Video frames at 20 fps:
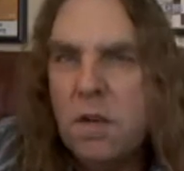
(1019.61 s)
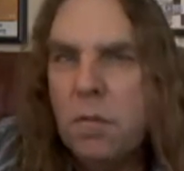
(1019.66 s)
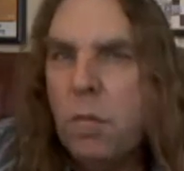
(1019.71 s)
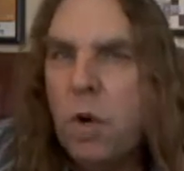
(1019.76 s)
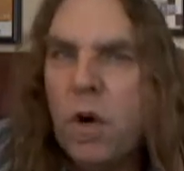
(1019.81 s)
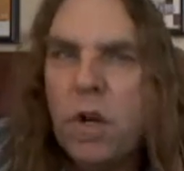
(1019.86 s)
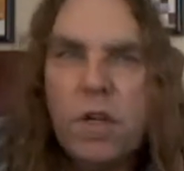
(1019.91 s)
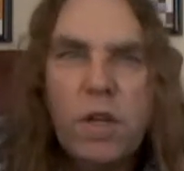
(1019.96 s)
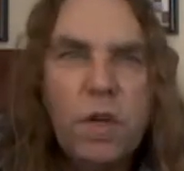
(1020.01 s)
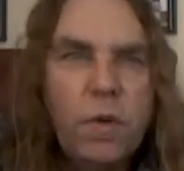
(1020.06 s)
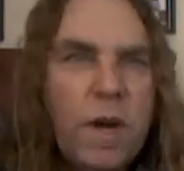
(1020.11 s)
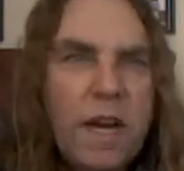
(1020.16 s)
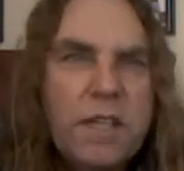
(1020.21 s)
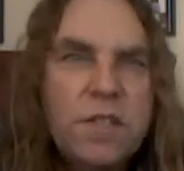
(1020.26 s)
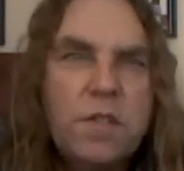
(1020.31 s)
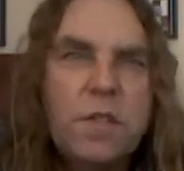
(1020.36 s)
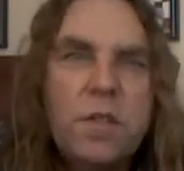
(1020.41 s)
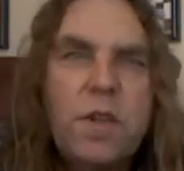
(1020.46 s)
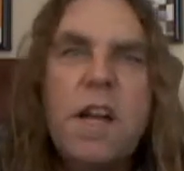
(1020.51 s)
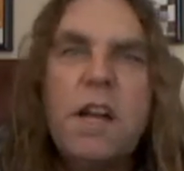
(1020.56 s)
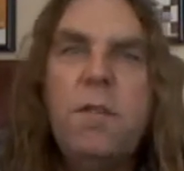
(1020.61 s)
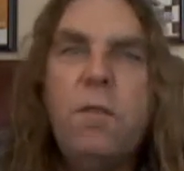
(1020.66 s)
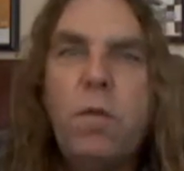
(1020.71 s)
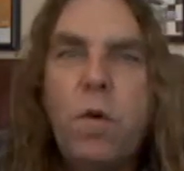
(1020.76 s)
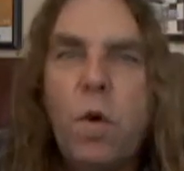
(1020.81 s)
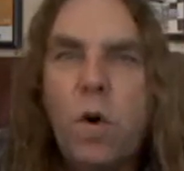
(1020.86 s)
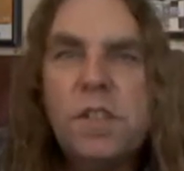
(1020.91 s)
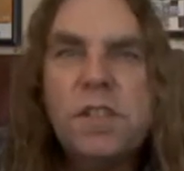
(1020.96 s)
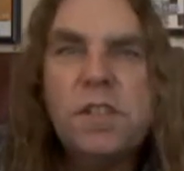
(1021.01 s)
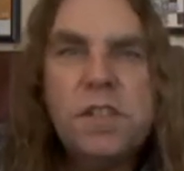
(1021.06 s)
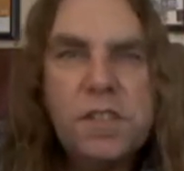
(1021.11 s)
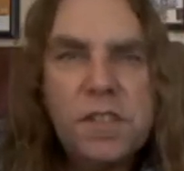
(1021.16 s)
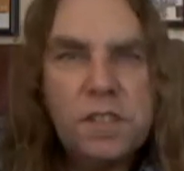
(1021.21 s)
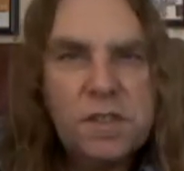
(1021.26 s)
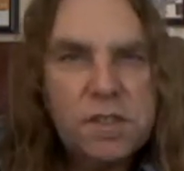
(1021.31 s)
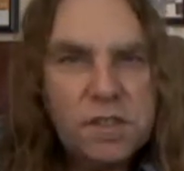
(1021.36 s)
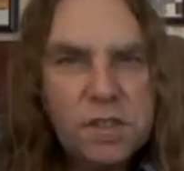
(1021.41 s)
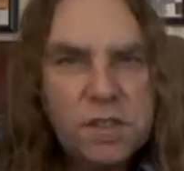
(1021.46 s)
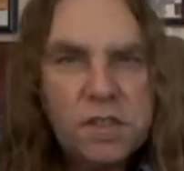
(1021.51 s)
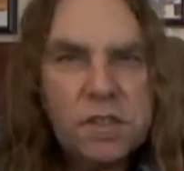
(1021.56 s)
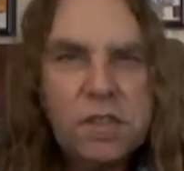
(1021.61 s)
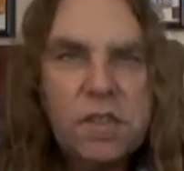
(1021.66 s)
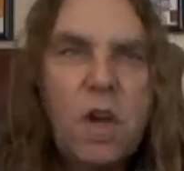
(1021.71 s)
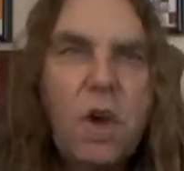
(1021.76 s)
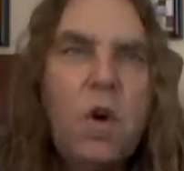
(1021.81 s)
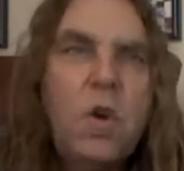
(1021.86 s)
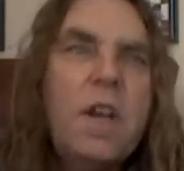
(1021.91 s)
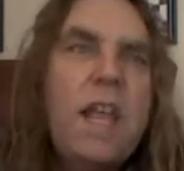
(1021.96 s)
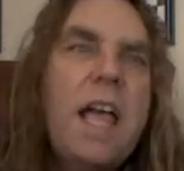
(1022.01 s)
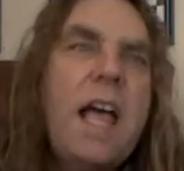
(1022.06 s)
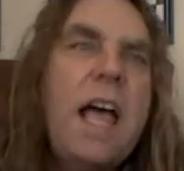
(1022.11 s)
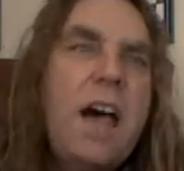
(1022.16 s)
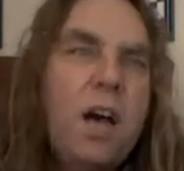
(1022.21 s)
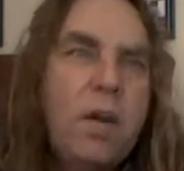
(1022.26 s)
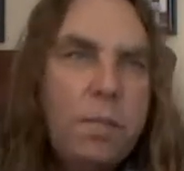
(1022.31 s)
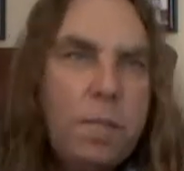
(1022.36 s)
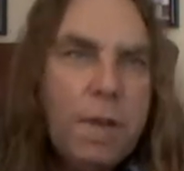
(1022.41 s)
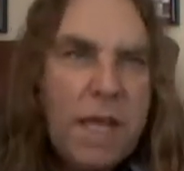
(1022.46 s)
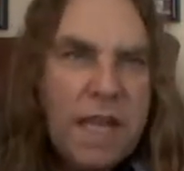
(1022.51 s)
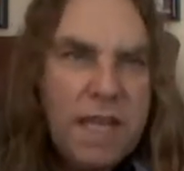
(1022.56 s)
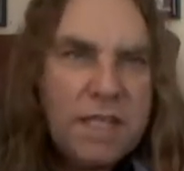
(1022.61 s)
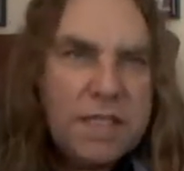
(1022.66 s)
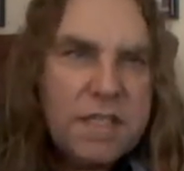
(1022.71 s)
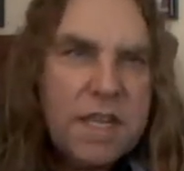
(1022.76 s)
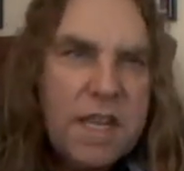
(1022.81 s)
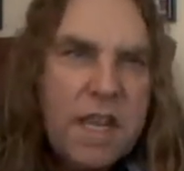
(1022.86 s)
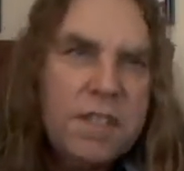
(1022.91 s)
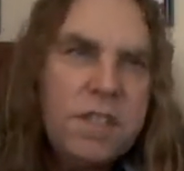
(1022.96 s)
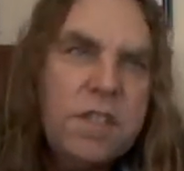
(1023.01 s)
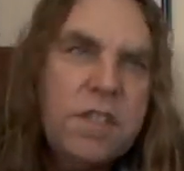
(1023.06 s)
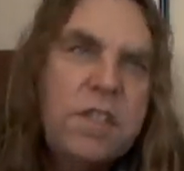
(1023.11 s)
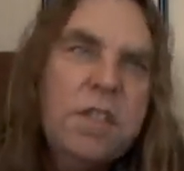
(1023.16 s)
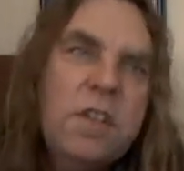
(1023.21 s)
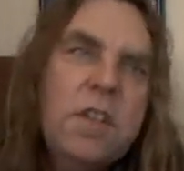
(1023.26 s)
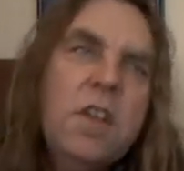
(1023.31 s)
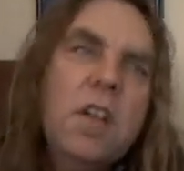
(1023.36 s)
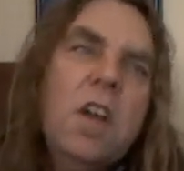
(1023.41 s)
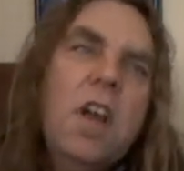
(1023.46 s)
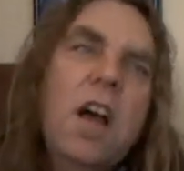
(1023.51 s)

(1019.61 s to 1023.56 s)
Mercury retrograde forces us to slow down, pay attention